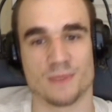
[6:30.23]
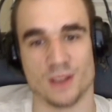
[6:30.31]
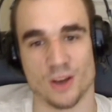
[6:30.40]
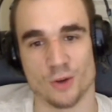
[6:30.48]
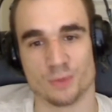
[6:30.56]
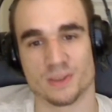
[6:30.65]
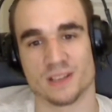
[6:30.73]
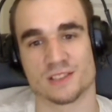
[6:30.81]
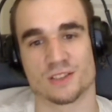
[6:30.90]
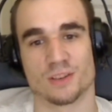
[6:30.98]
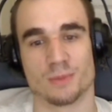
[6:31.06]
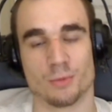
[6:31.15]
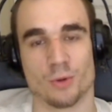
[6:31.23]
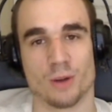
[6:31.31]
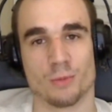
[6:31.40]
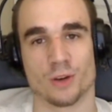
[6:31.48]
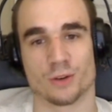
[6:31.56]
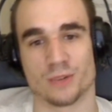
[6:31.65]
I hope there's going to be more and
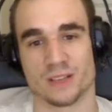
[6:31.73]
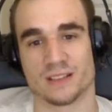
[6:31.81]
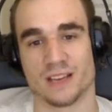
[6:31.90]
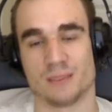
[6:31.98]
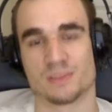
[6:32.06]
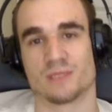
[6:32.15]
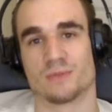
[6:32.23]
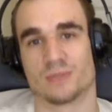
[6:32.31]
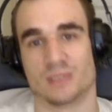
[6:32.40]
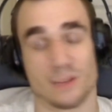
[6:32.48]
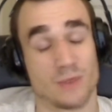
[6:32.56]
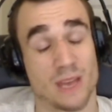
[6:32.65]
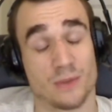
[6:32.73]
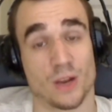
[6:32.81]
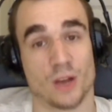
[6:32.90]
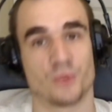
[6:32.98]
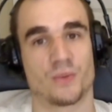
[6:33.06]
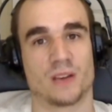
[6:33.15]
more great games and that we have a lot
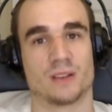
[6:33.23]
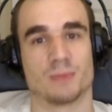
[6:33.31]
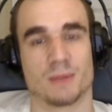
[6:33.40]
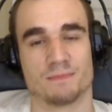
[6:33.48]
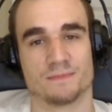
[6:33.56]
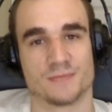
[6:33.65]
of fun in them.